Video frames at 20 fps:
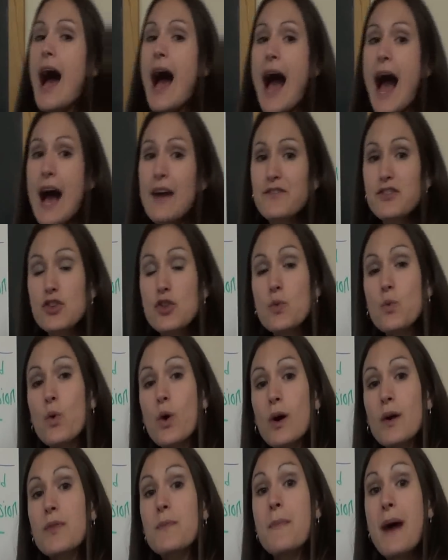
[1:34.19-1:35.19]
After the
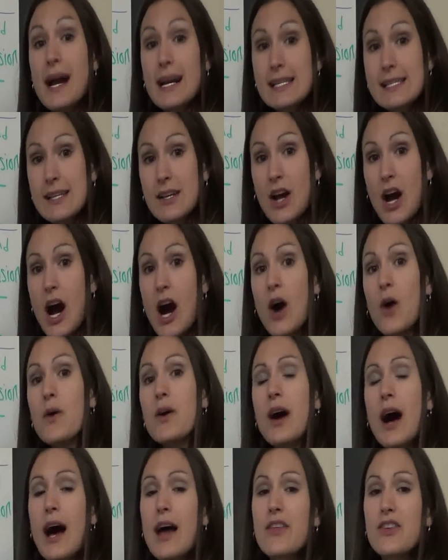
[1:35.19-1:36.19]
war with
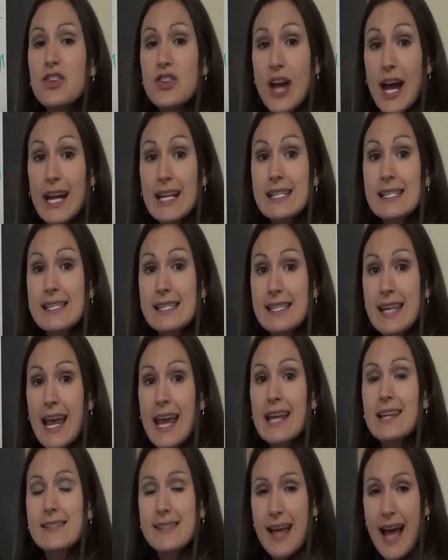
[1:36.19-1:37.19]
Mexico, the United
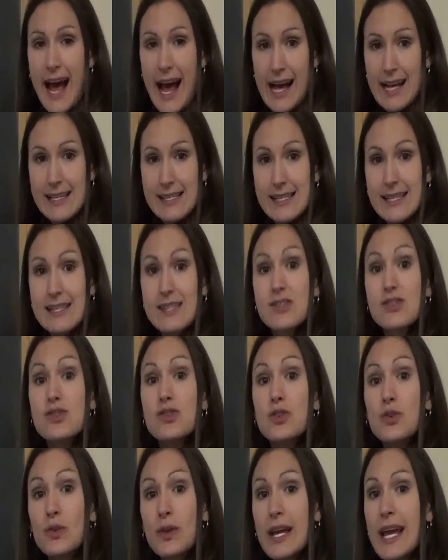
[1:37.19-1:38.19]
States has this
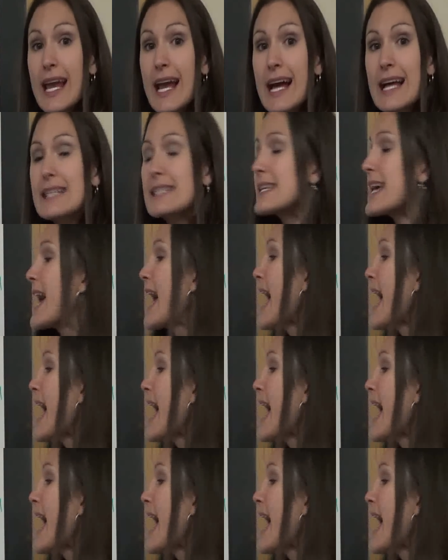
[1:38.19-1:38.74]
new land.